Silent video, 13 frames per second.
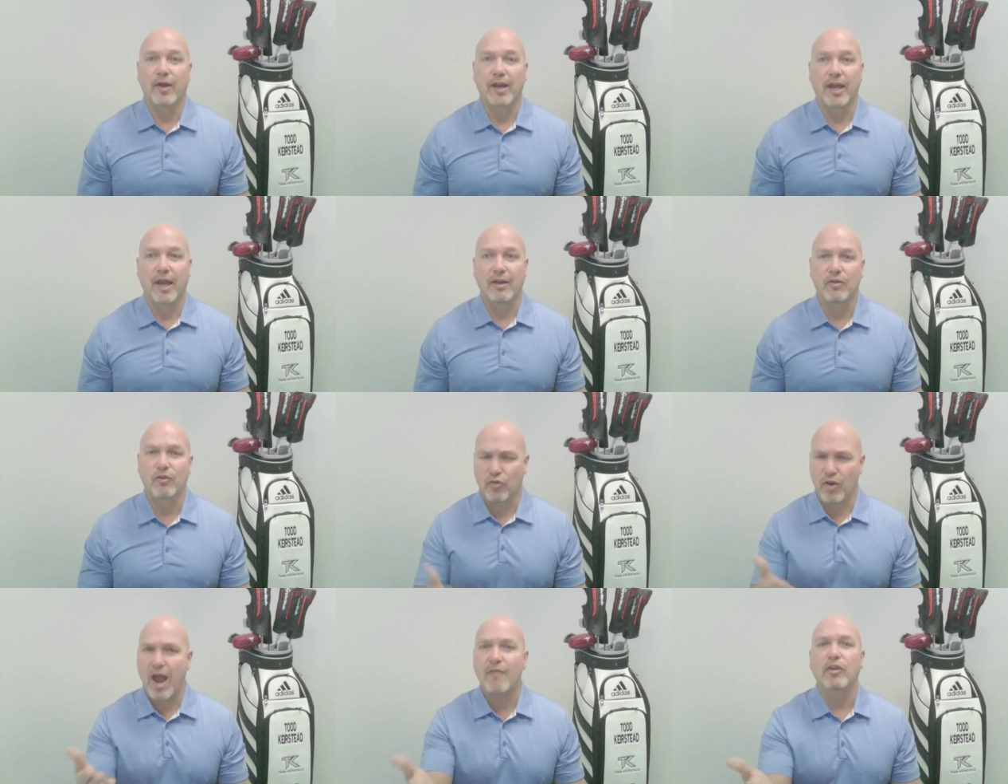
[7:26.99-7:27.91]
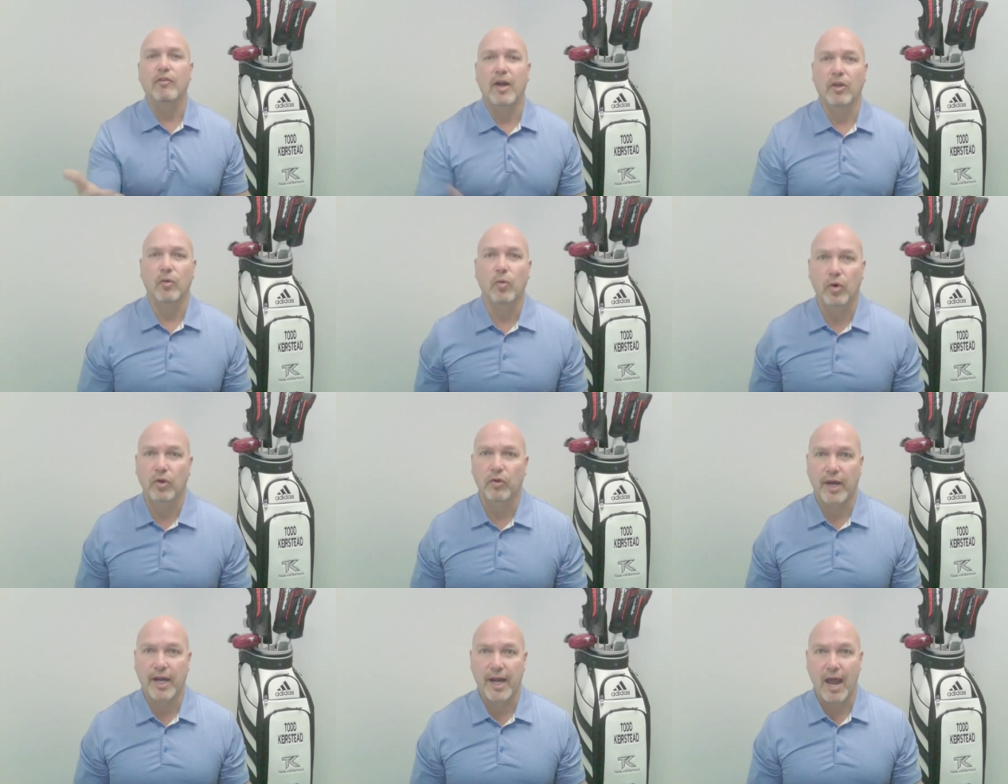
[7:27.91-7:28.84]
And you travel around the world
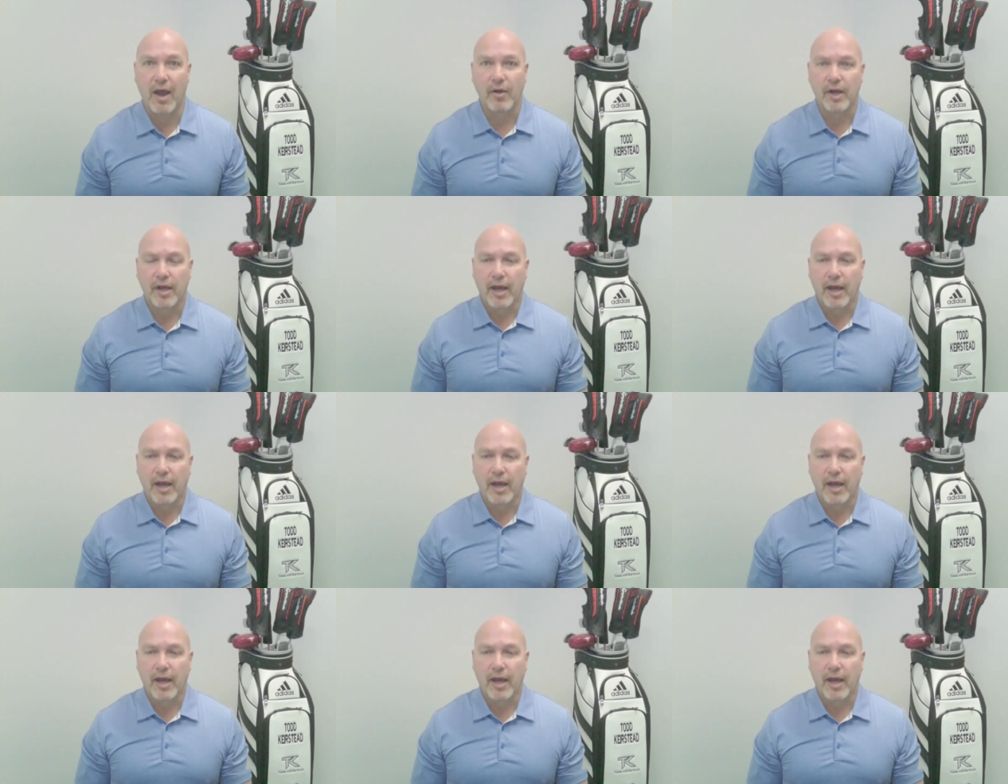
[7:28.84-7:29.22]
right now.